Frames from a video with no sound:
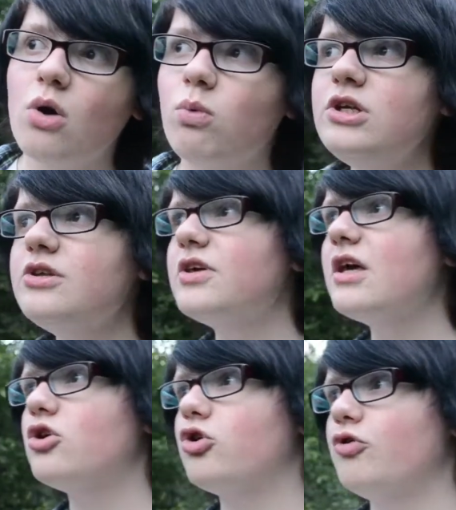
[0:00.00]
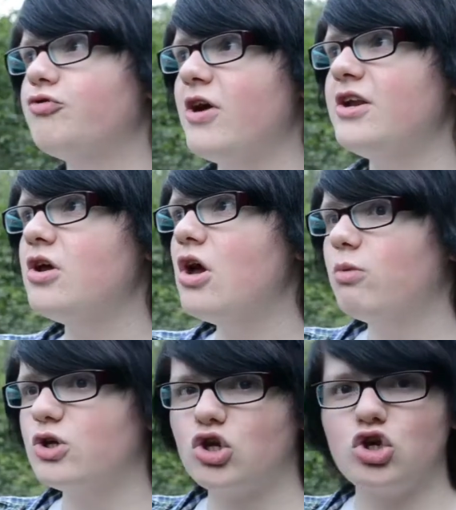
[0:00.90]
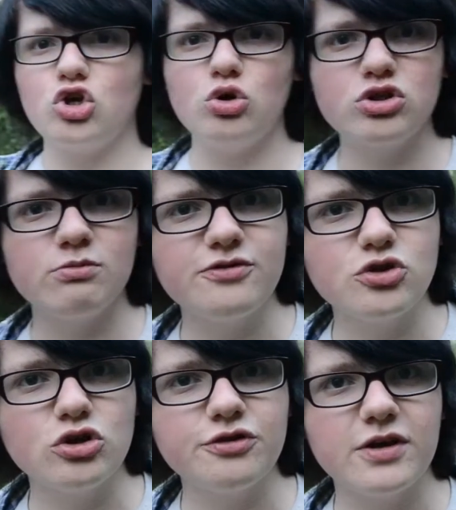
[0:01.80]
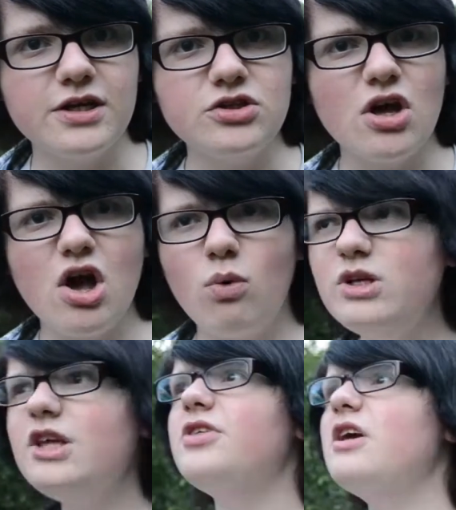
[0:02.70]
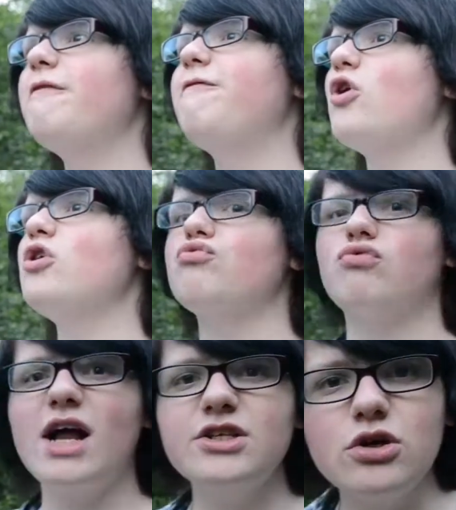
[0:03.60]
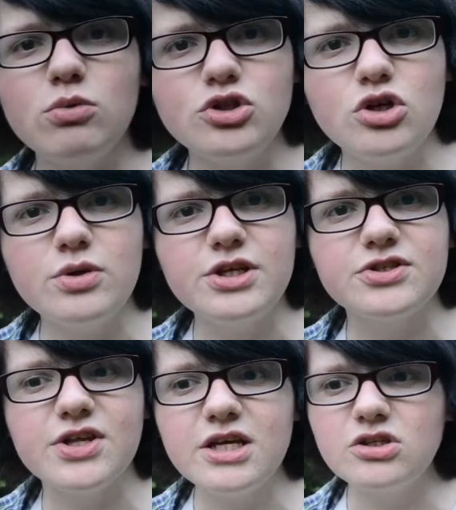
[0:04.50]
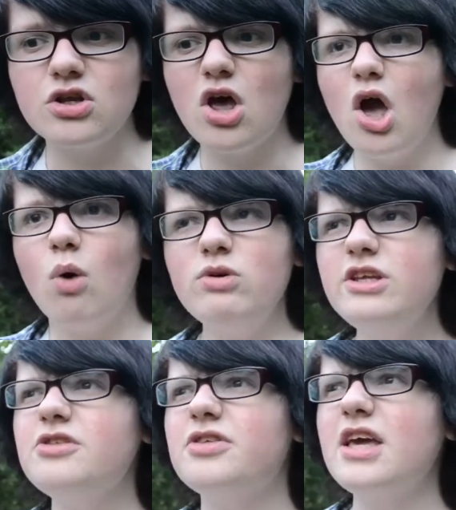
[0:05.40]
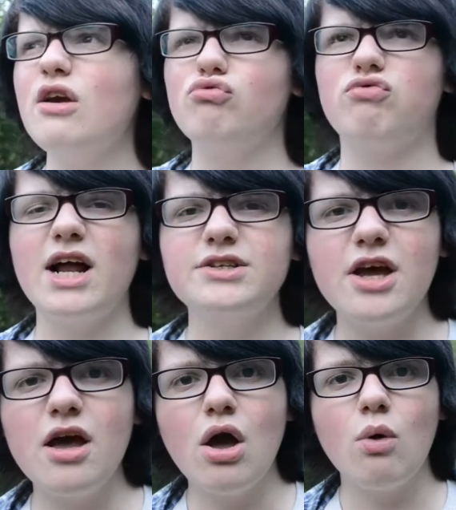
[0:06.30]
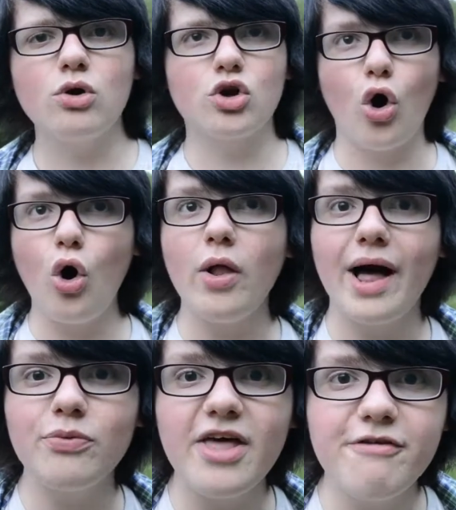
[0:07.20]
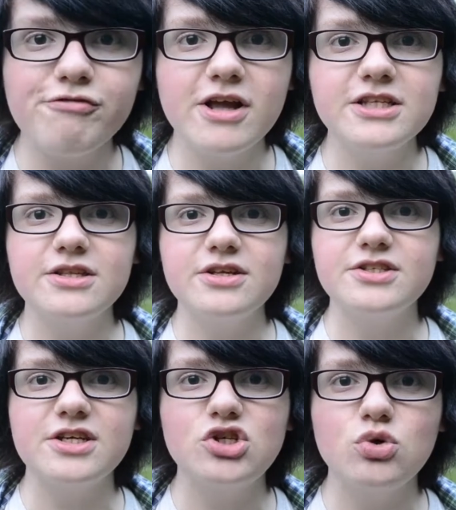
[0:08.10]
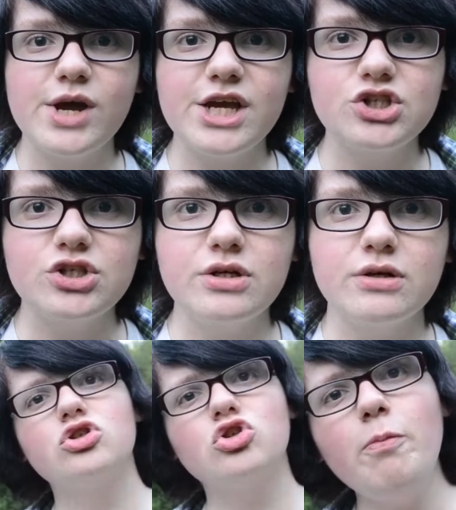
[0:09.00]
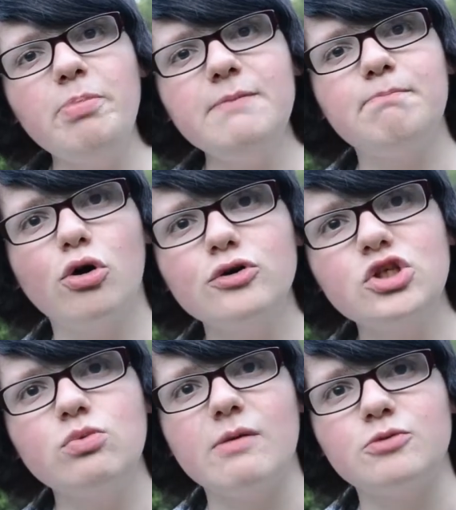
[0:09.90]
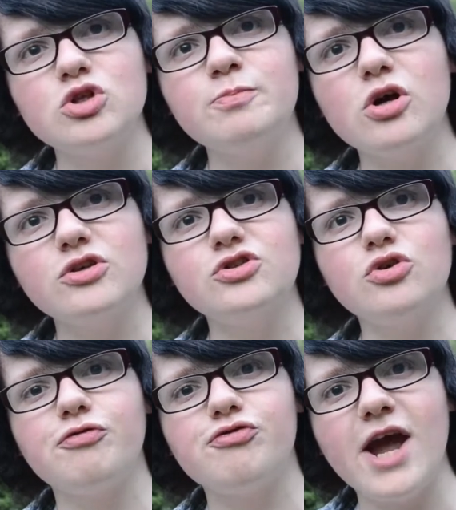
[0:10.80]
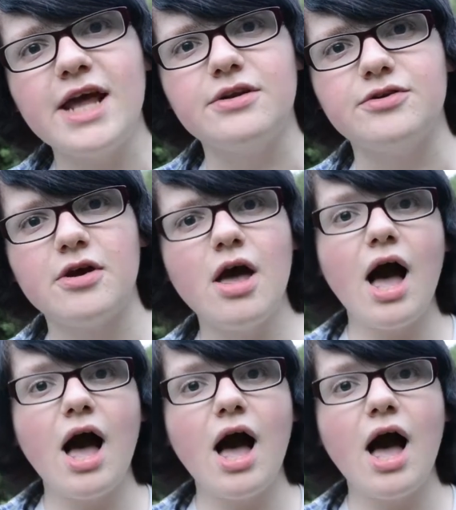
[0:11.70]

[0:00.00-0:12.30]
Wouldn't you think a good friend would accuse them of such things? Wouldn't you think a fucking ranter would do these things? Wouldn't you think a ranter would call out their friends in this situation? Stop being pussy whipped just because it's your friend.